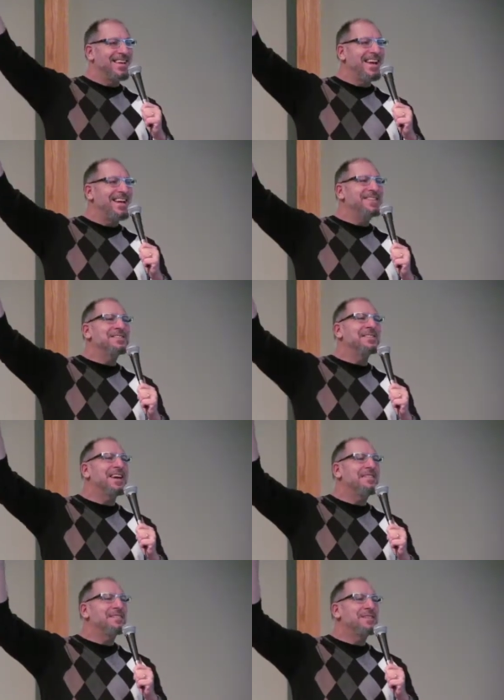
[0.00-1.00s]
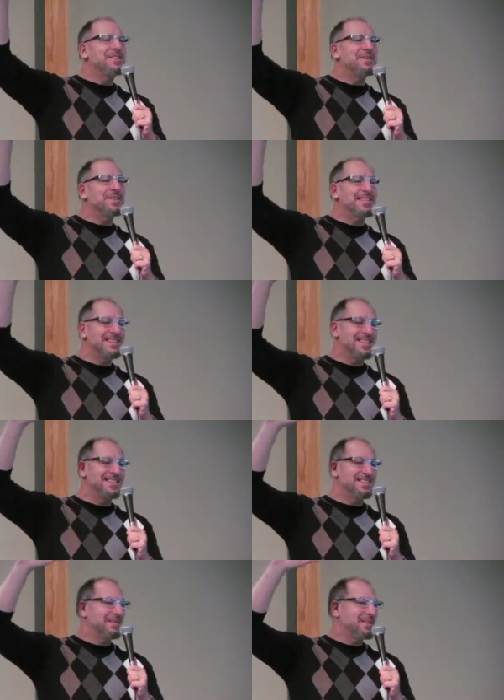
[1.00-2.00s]
The angels of heaven rejoice, it
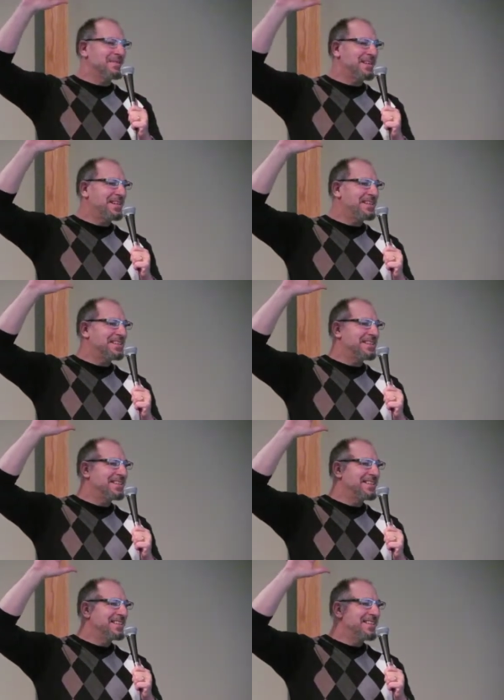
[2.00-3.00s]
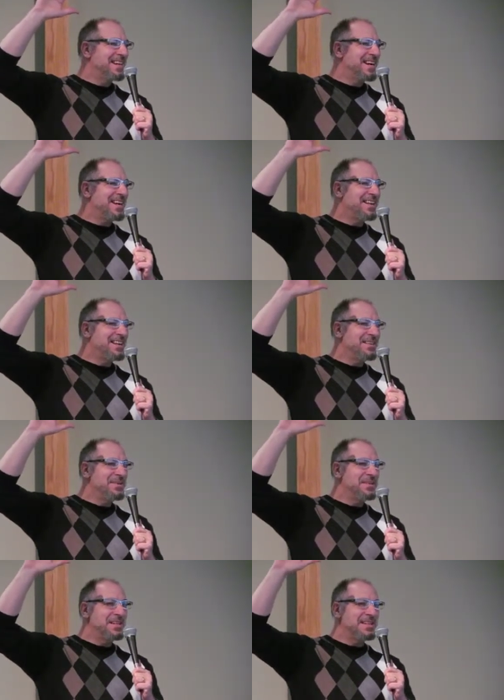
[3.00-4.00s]
says in the Word of God.
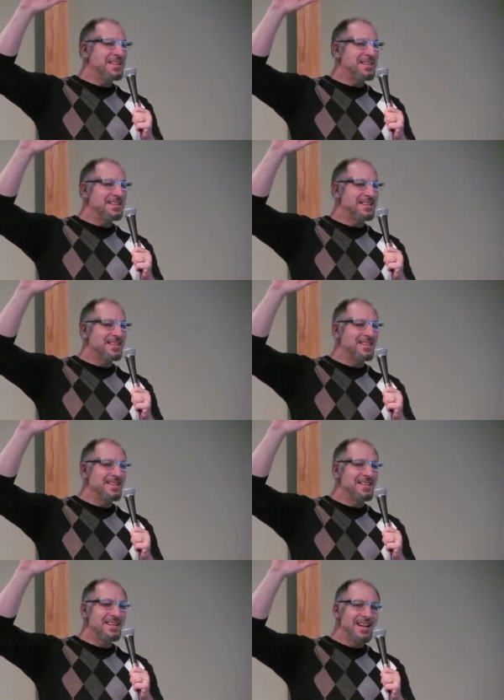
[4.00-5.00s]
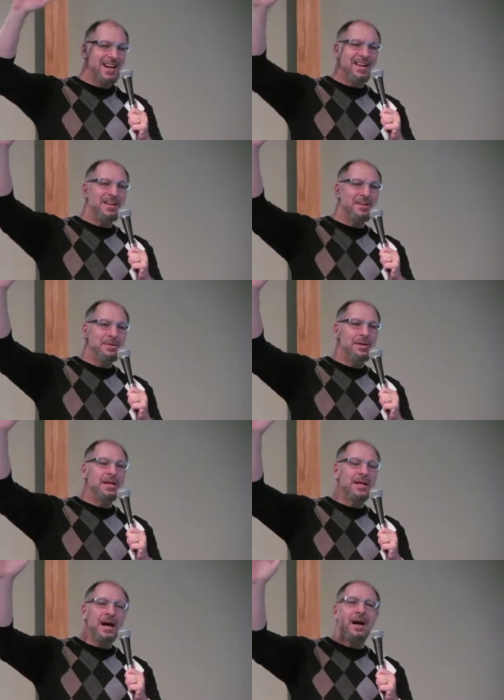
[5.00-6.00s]
Hallelujah. Hallelujah.
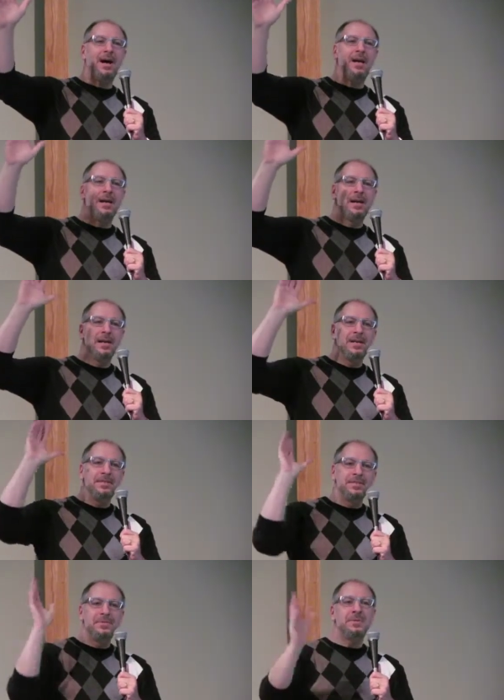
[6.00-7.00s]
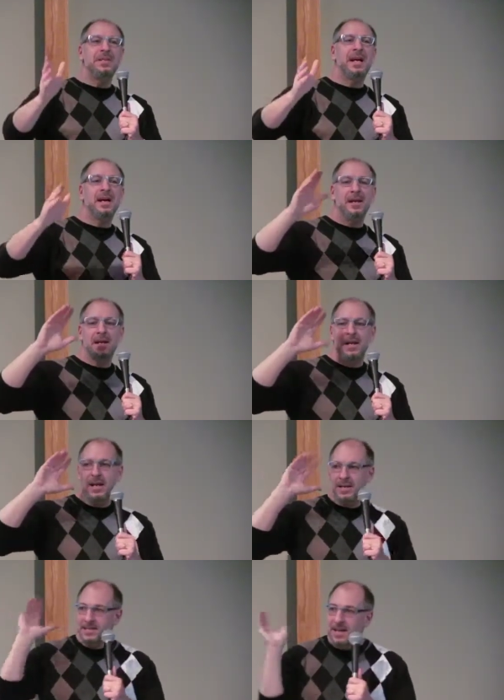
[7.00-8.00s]
God is doing that,
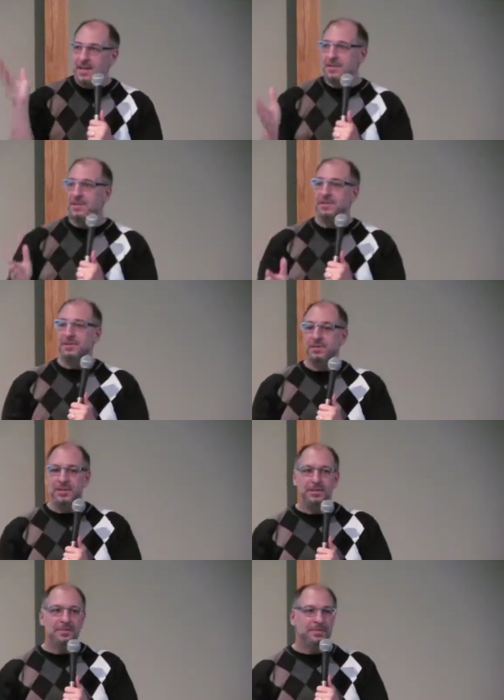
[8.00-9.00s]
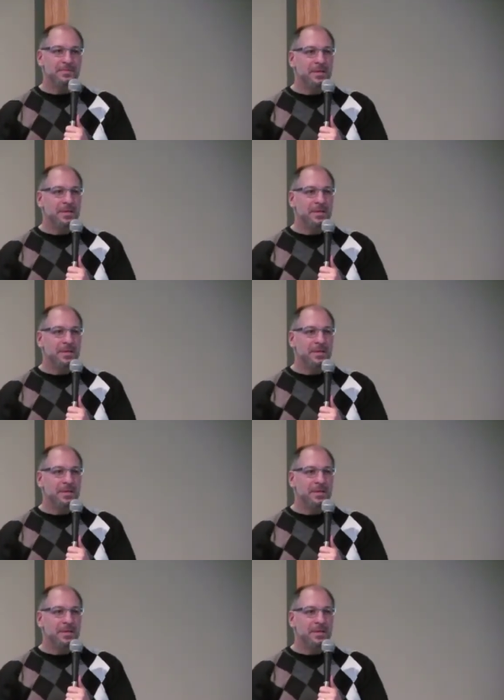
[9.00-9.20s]
and he's going to do it through you.